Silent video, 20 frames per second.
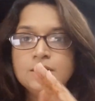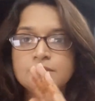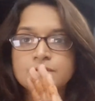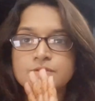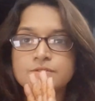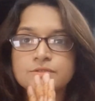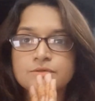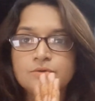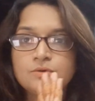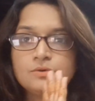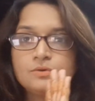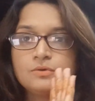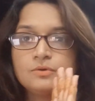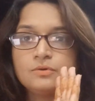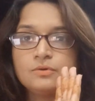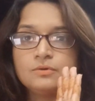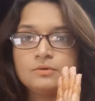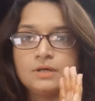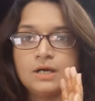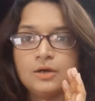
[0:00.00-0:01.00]

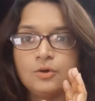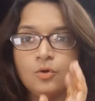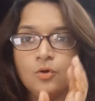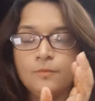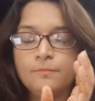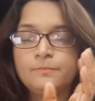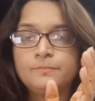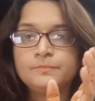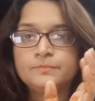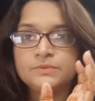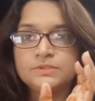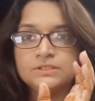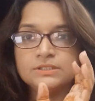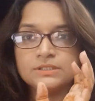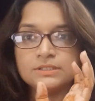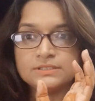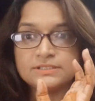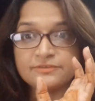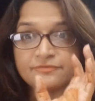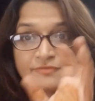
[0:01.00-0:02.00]
So I hope
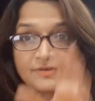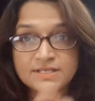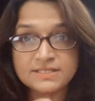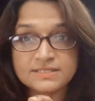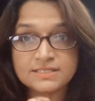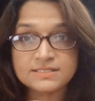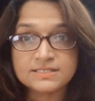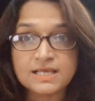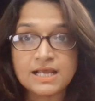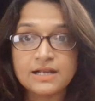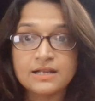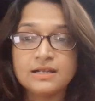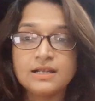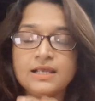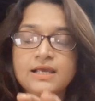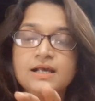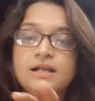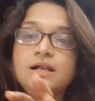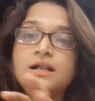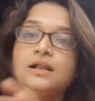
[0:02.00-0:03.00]
the differences are
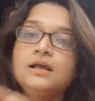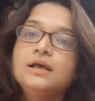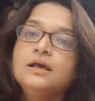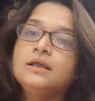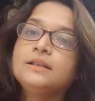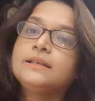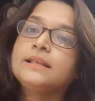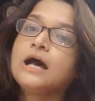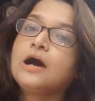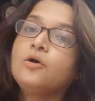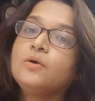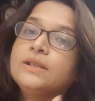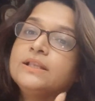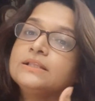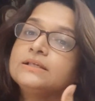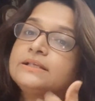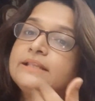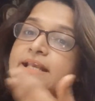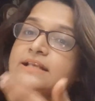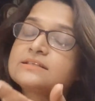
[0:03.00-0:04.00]
clear. Now in
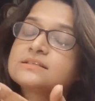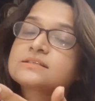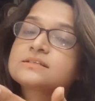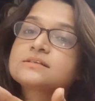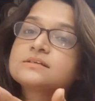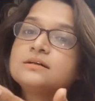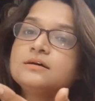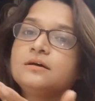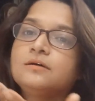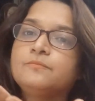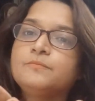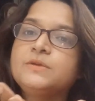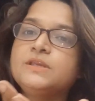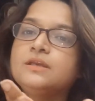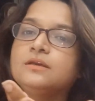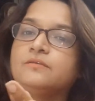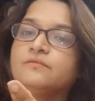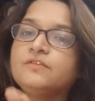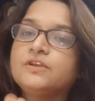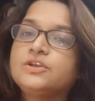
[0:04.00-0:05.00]
the next
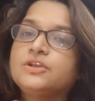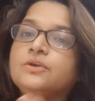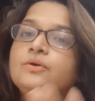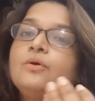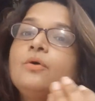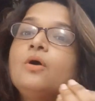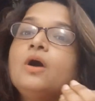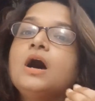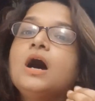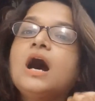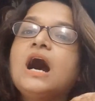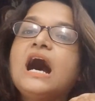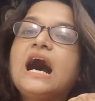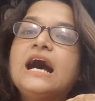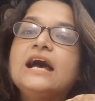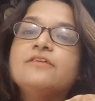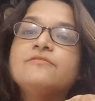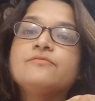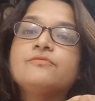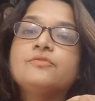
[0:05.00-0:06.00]
video,
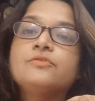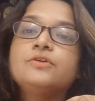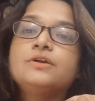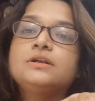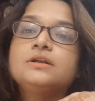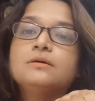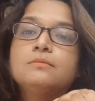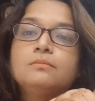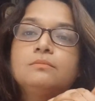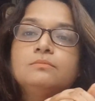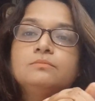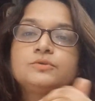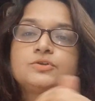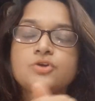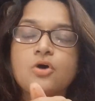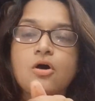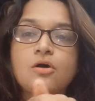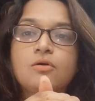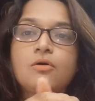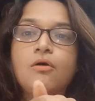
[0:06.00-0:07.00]
I would
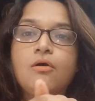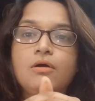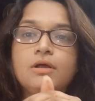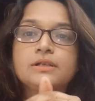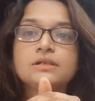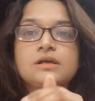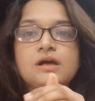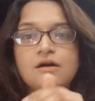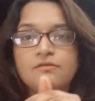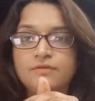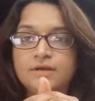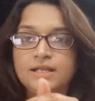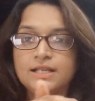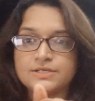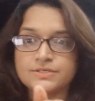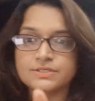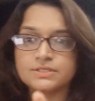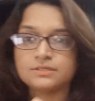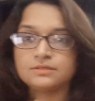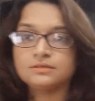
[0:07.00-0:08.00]
talk on cover
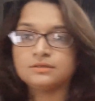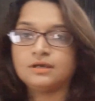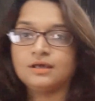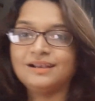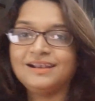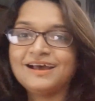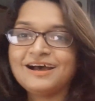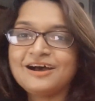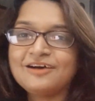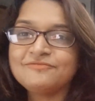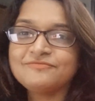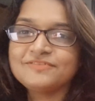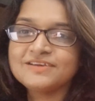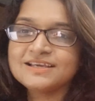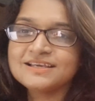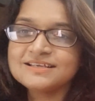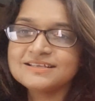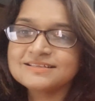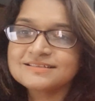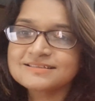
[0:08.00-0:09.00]
letter. Allah
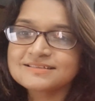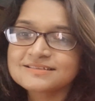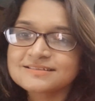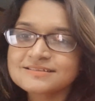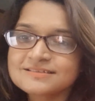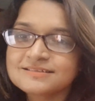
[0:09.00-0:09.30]
Hafiz.